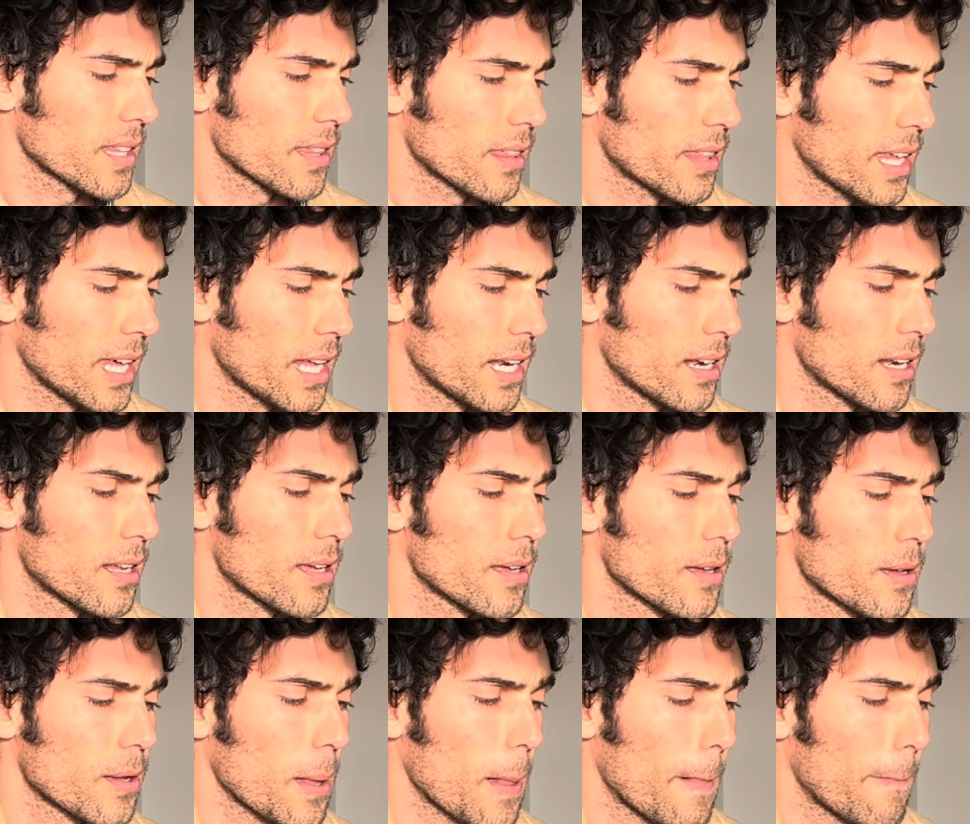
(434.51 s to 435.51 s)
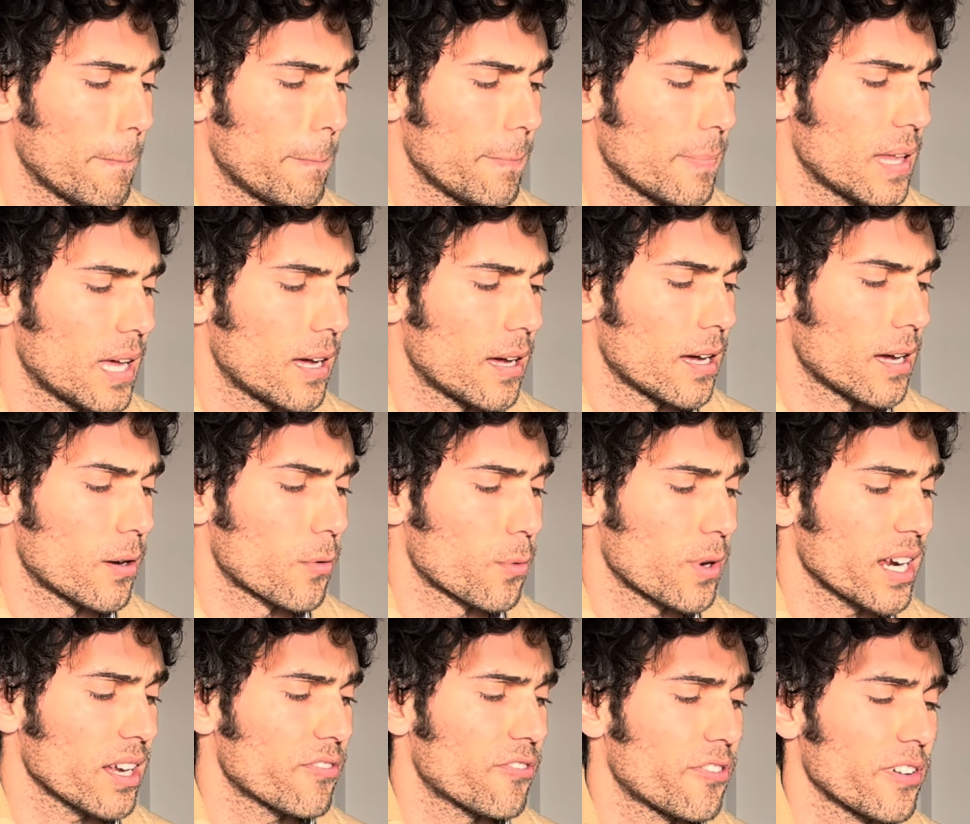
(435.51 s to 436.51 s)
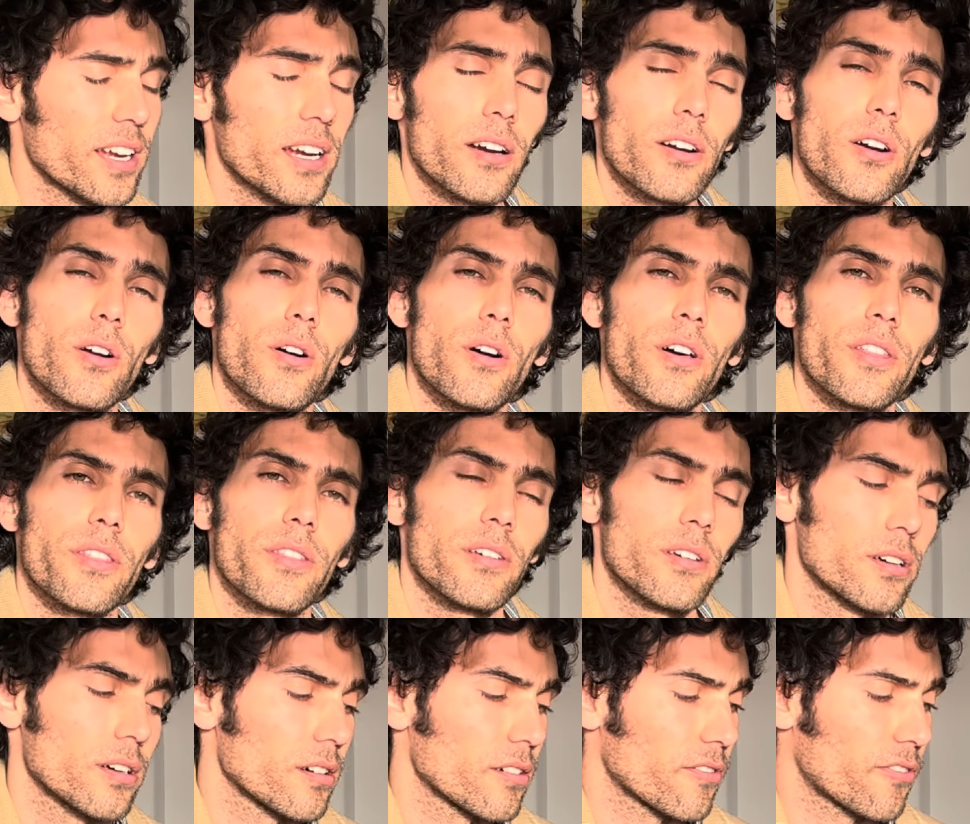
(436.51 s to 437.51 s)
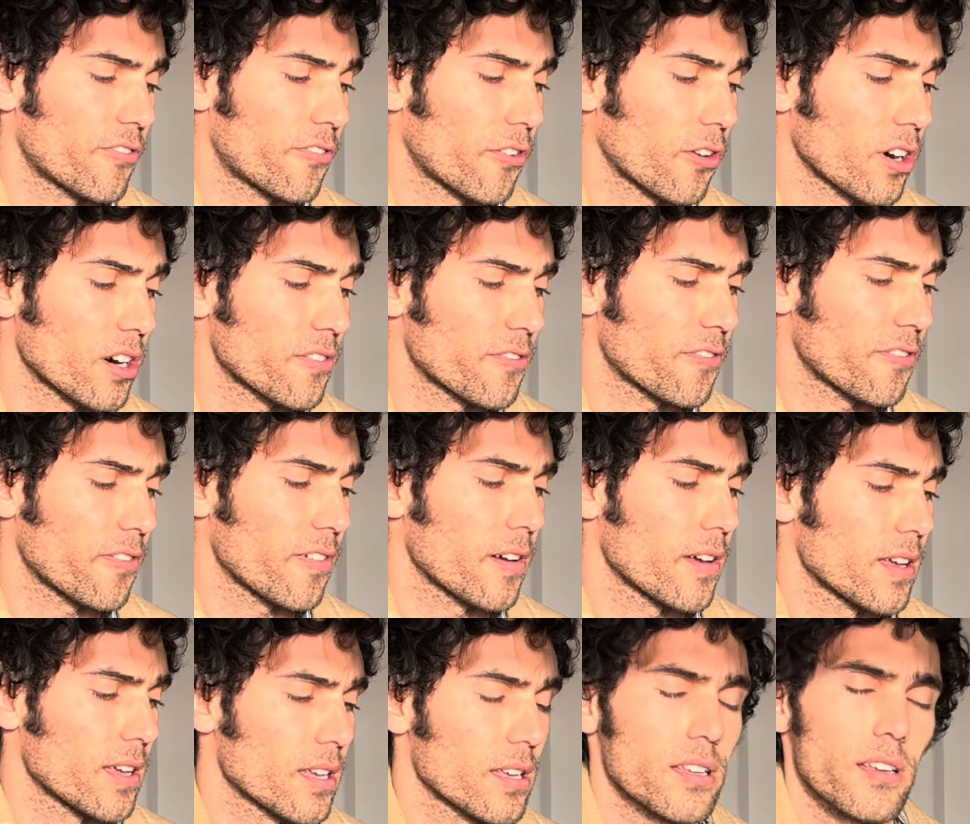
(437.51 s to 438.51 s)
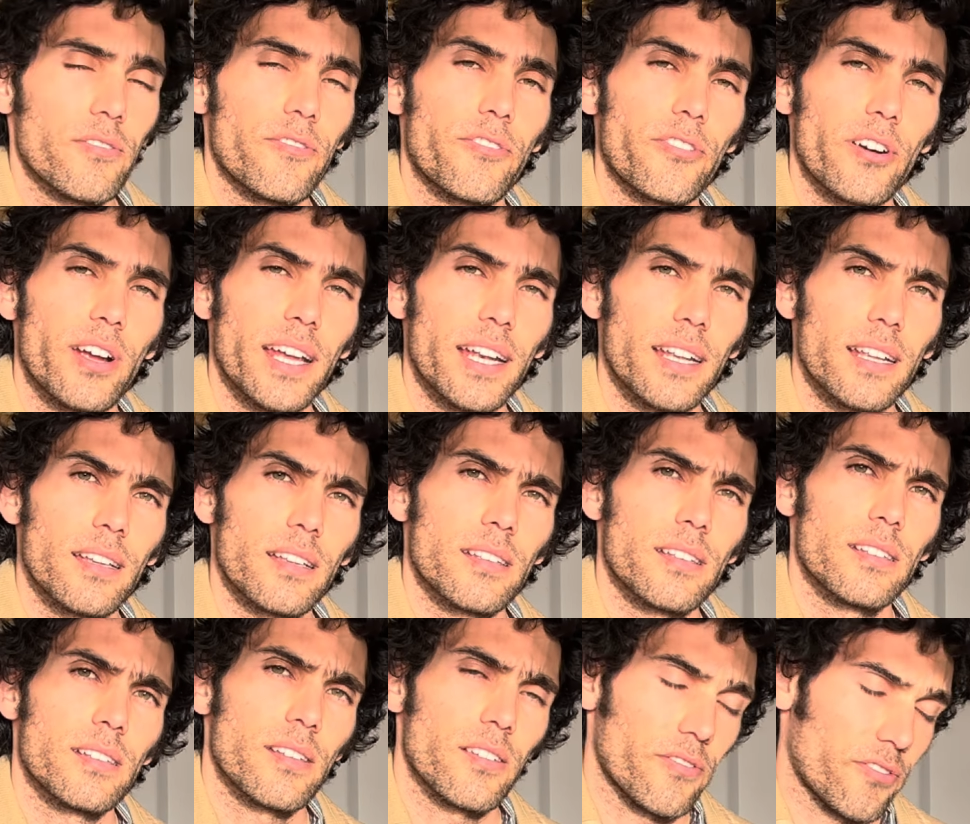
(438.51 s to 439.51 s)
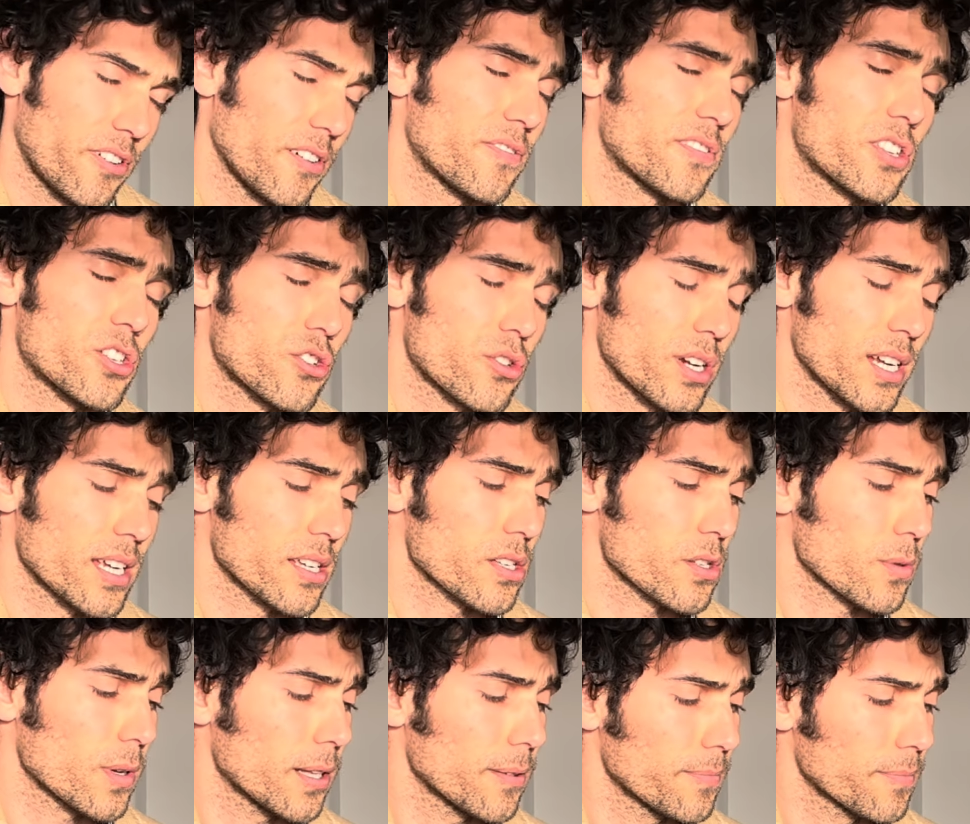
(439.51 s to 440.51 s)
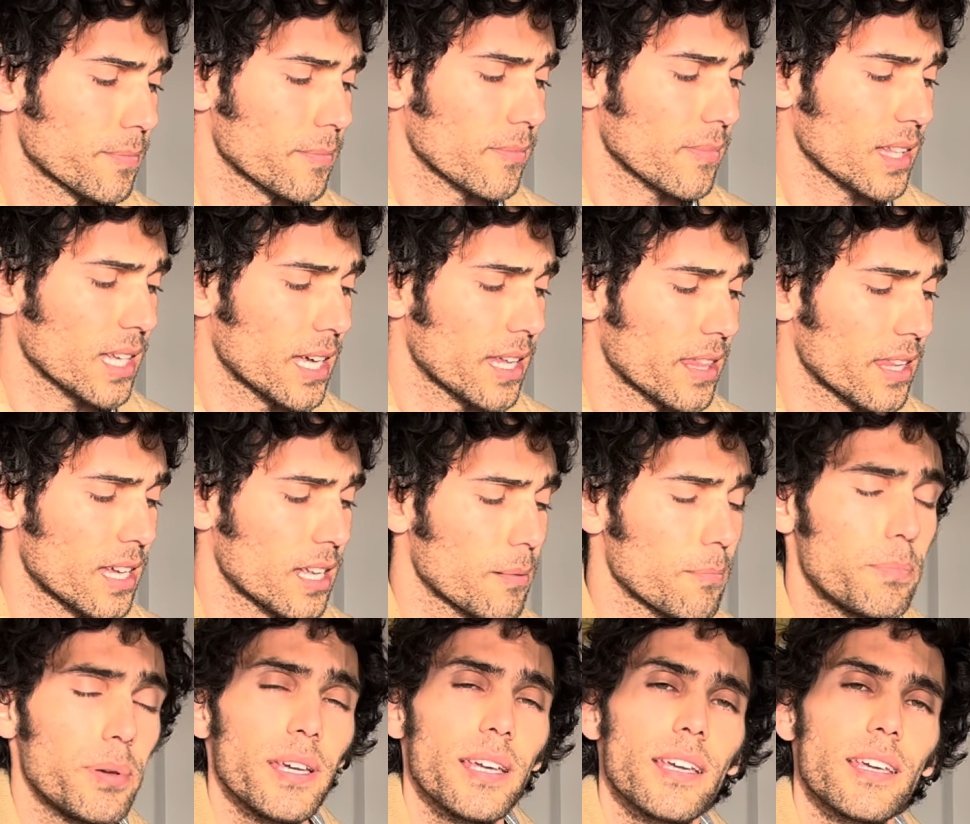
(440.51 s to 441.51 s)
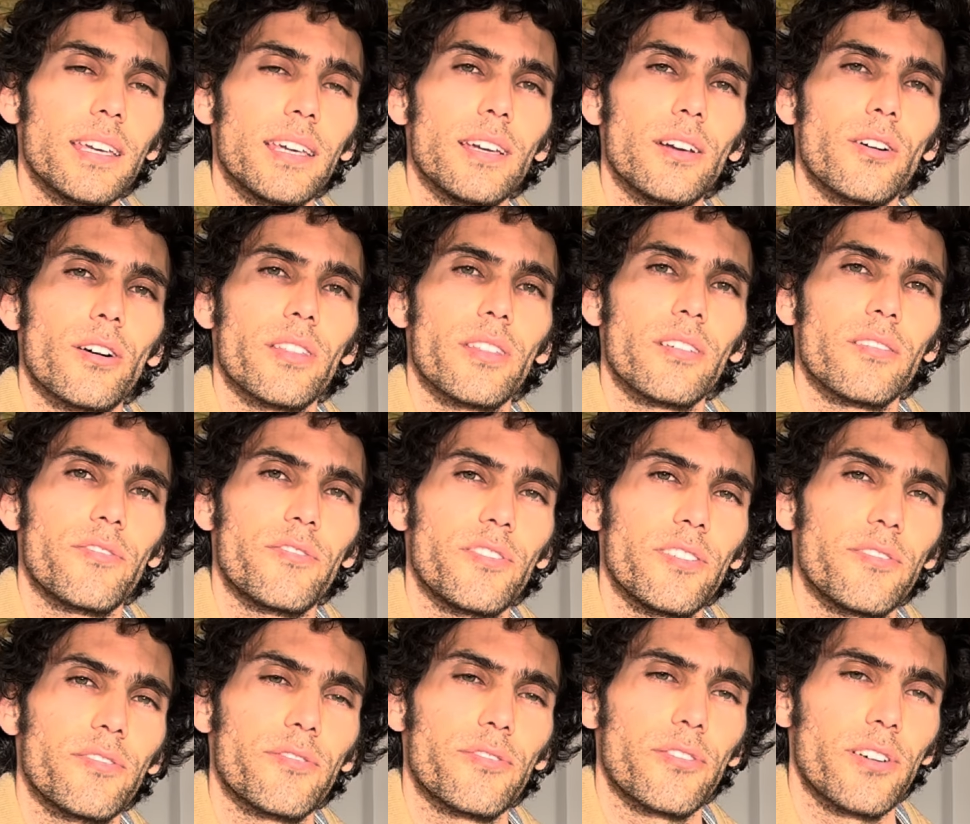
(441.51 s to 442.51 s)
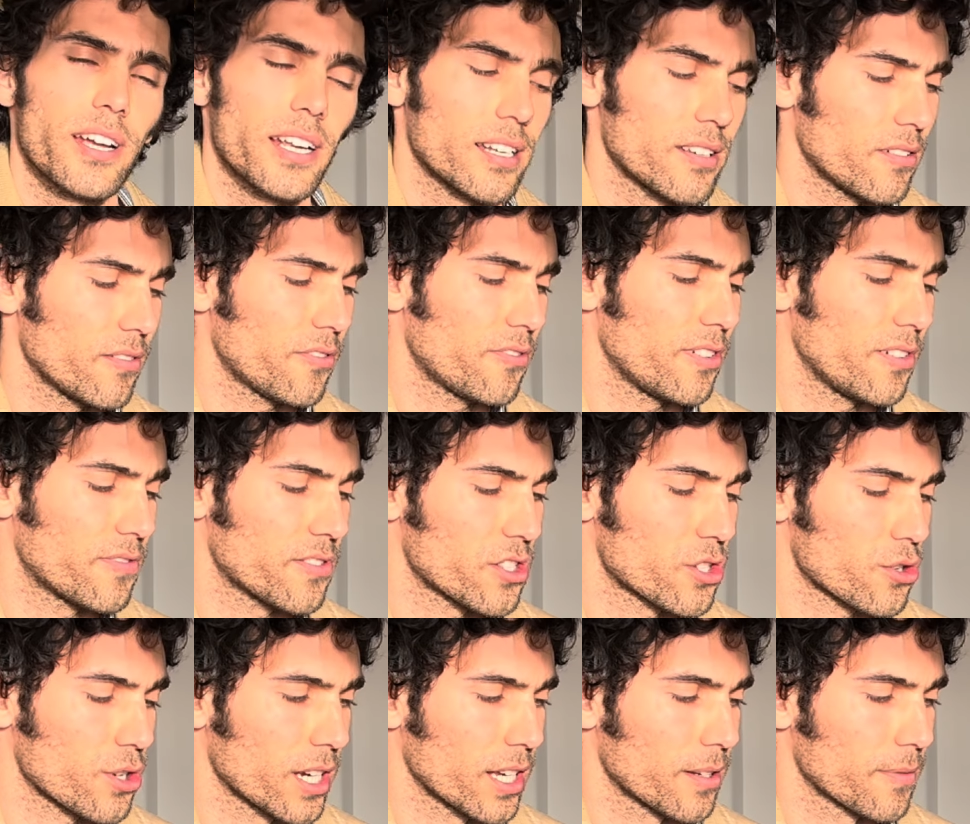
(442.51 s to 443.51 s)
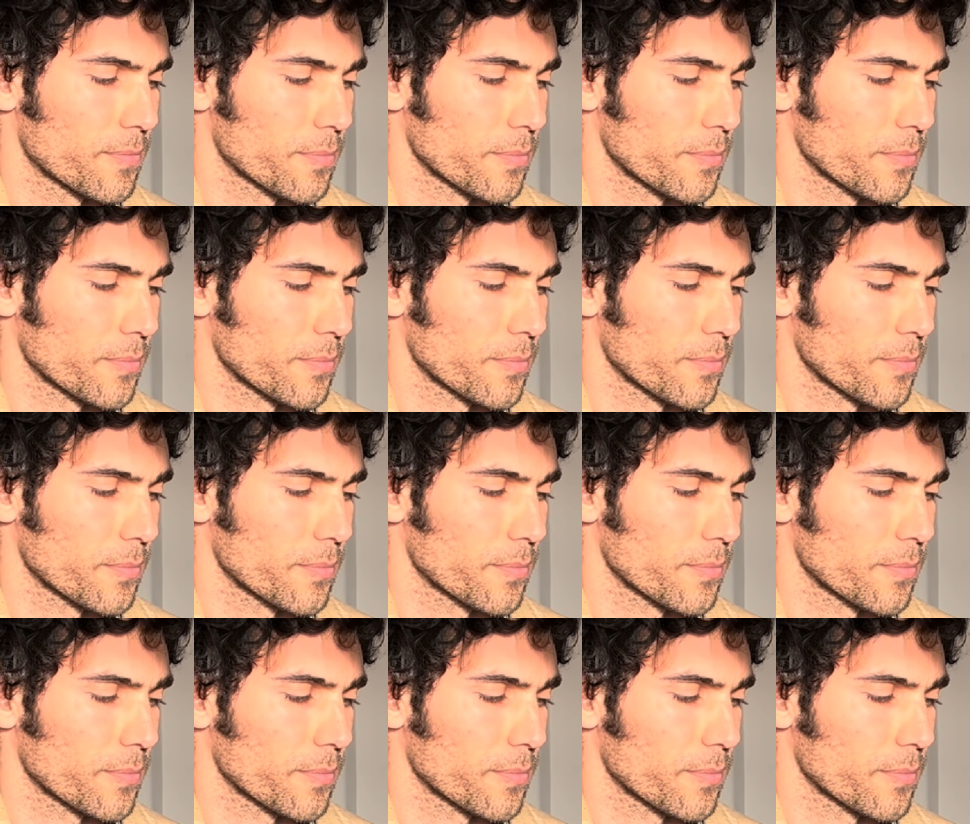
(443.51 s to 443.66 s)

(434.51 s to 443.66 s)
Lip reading: then ring finger on the 4th fret, 5th string as well, and then pinky on the 5th fret, 5th string.